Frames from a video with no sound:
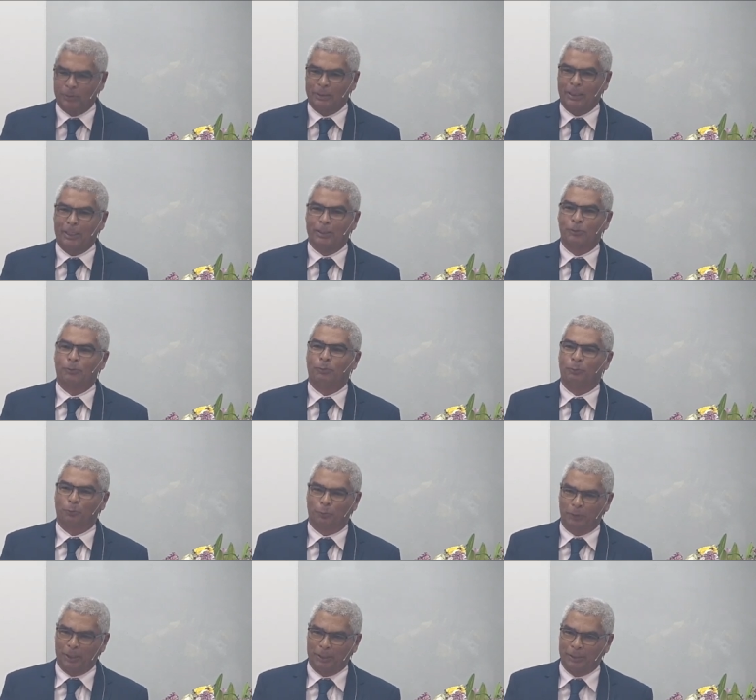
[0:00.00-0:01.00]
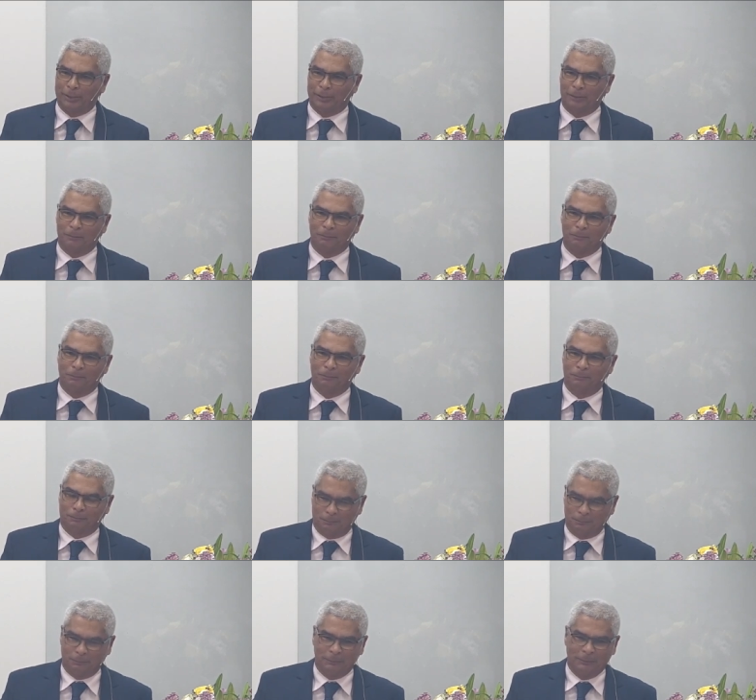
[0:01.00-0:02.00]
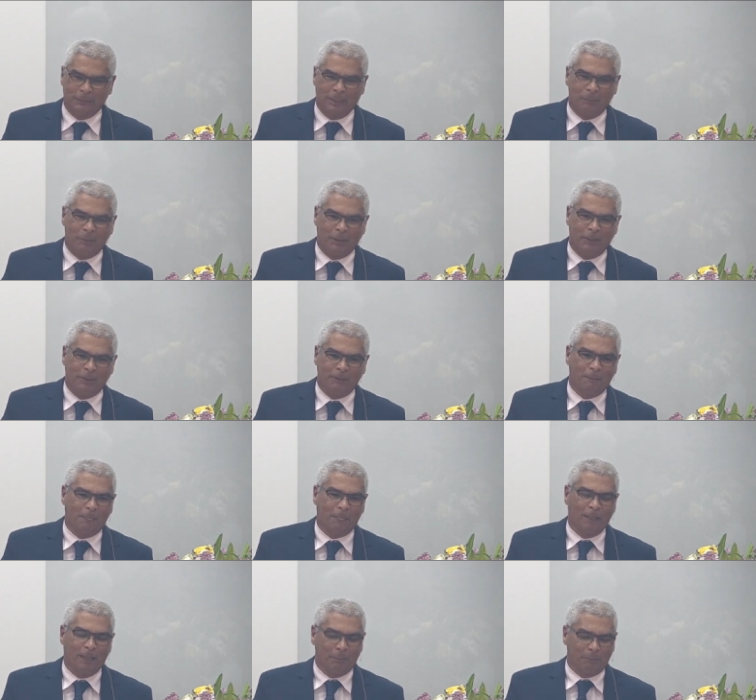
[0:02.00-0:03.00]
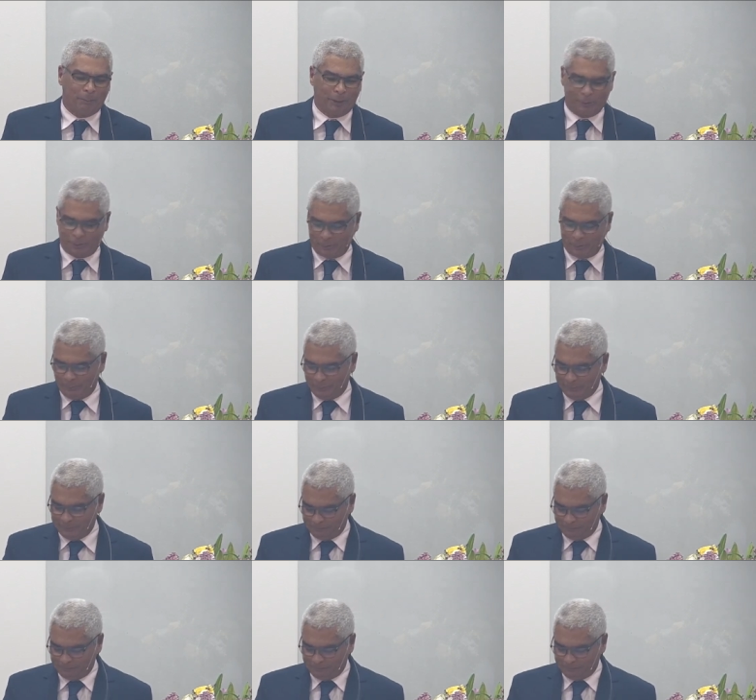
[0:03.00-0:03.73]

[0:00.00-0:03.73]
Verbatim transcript: as you go home, go with in a prudent